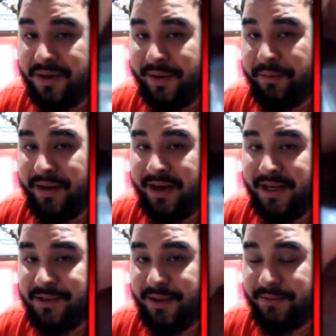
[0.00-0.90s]
we open in the
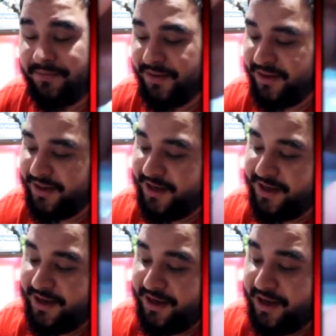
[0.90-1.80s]
next one,
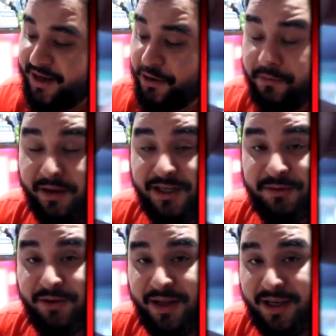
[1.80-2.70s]
and hopefully it's a
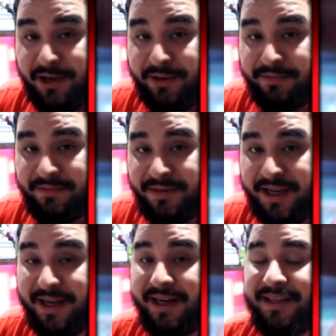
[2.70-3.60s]
more lucky one.
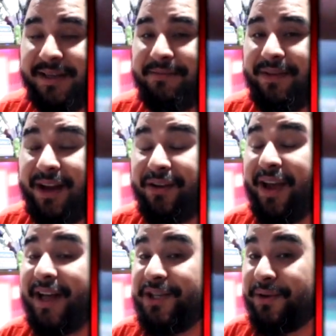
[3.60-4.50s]
Take it easy, and I'll
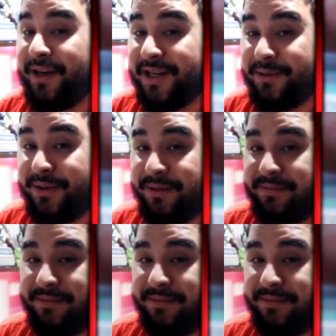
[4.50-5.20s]
catch you in the next one.